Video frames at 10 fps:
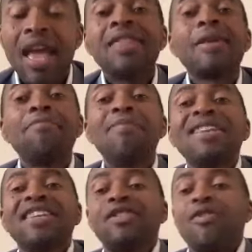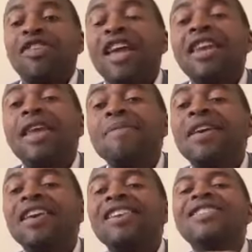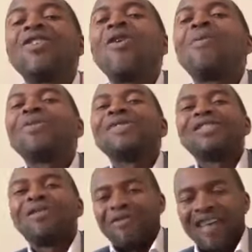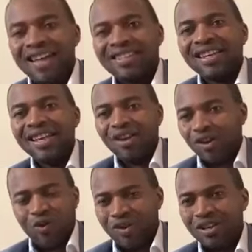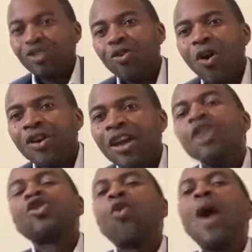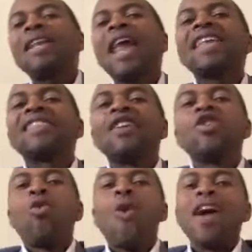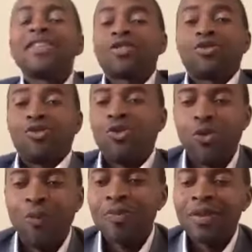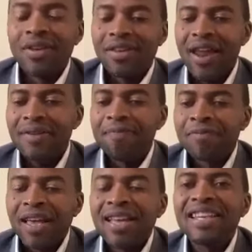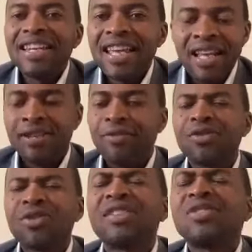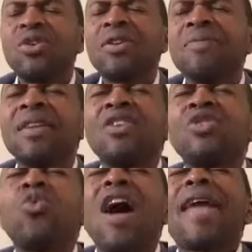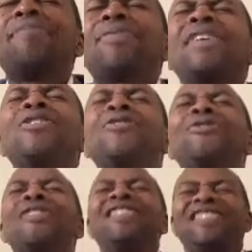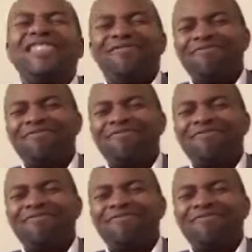And the mandate of the enemy is the opposite of that. Glory to God. So, what I then want to do, right, as an individual, Lord, do I bring unity